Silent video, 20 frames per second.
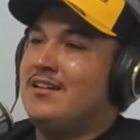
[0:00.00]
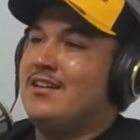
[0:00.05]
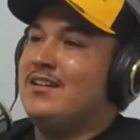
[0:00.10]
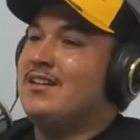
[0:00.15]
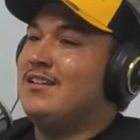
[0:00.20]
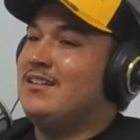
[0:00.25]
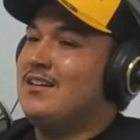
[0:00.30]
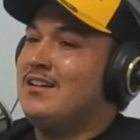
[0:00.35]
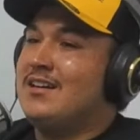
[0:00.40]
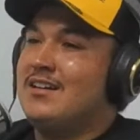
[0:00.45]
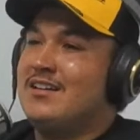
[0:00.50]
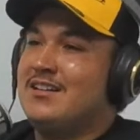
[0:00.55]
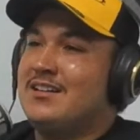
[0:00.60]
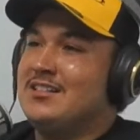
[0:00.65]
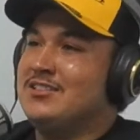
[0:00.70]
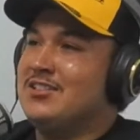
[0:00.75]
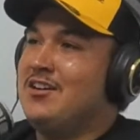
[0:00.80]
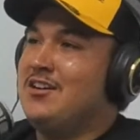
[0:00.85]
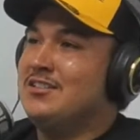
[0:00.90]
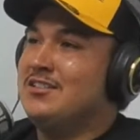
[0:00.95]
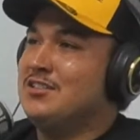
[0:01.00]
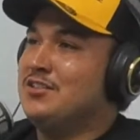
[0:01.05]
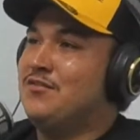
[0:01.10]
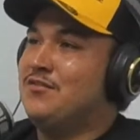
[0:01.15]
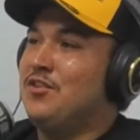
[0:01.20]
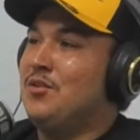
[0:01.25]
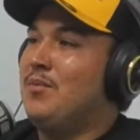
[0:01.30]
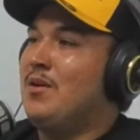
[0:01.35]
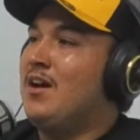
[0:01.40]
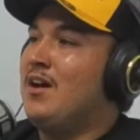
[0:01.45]
It, as long as it's
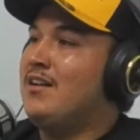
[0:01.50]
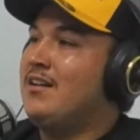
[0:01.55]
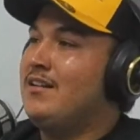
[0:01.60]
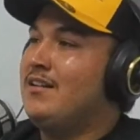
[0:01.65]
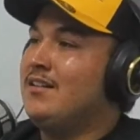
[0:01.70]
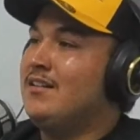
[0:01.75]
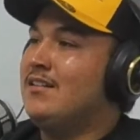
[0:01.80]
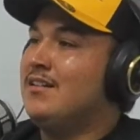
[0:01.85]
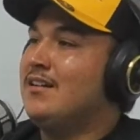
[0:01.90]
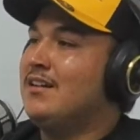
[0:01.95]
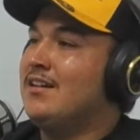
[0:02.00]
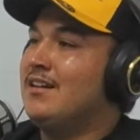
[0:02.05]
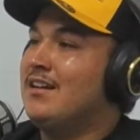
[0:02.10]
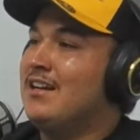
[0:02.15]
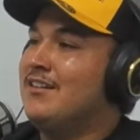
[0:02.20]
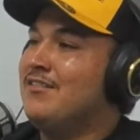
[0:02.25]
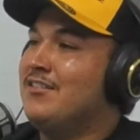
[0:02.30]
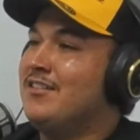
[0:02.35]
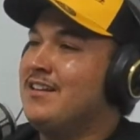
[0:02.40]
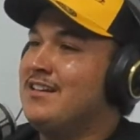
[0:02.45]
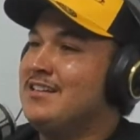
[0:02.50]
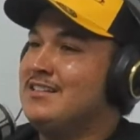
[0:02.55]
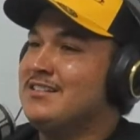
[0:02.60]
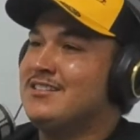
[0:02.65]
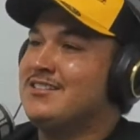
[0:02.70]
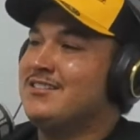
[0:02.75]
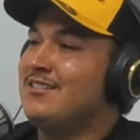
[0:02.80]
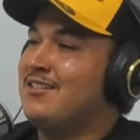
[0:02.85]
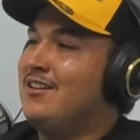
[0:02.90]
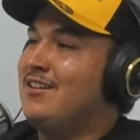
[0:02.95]
full bodied and
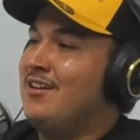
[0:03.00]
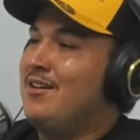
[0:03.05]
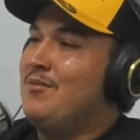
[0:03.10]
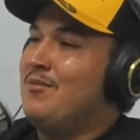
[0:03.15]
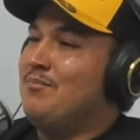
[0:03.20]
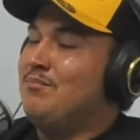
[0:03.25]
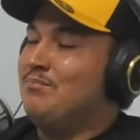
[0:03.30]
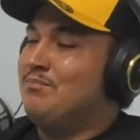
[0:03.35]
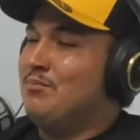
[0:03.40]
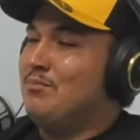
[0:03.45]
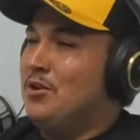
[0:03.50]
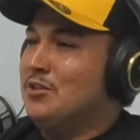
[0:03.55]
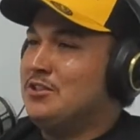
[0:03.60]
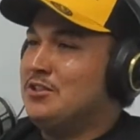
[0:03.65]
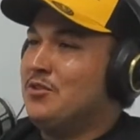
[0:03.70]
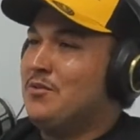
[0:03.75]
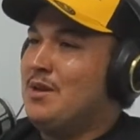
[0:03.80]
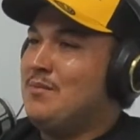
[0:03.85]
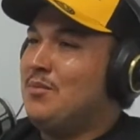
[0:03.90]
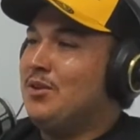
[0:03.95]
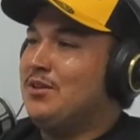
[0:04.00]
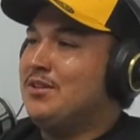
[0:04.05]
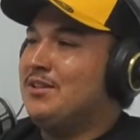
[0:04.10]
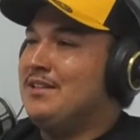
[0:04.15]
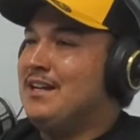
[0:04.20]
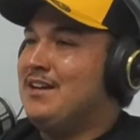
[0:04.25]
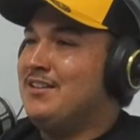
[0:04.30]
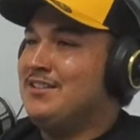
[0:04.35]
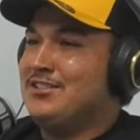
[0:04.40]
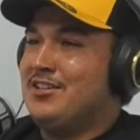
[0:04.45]
everything's most of the way bolted
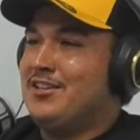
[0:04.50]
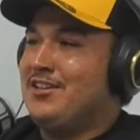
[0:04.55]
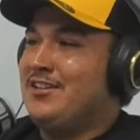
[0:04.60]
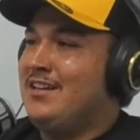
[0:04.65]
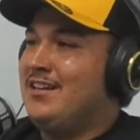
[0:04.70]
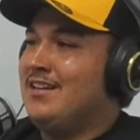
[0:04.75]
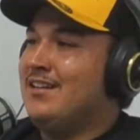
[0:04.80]
down, that's all you need.